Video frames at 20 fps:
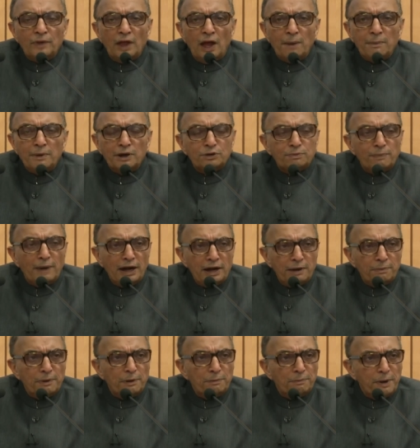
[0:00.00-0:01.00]
Amongst
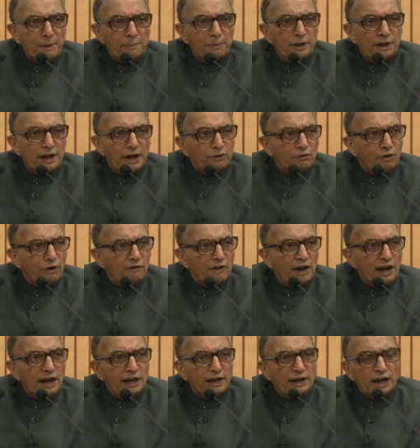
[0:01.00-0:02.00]
multiple people that we
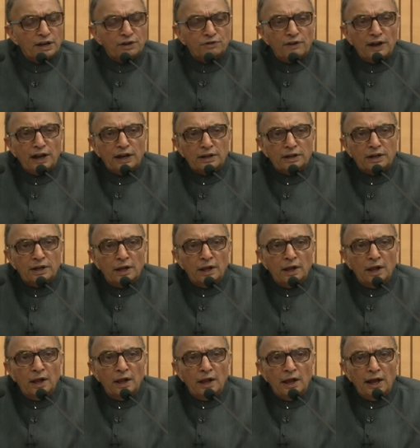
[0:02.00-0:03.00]
were in touch with,
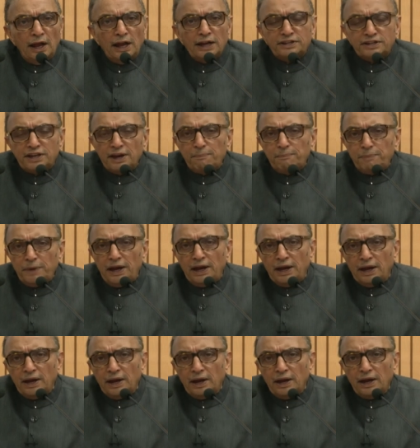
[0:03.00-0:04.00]
SAP
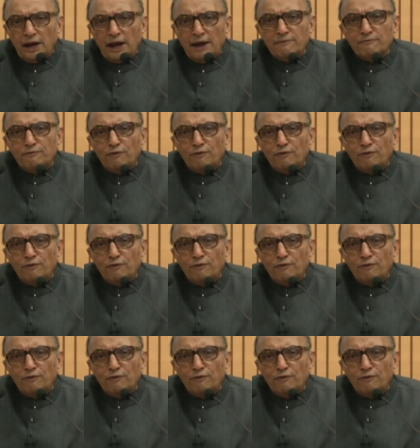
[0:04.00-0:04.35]
came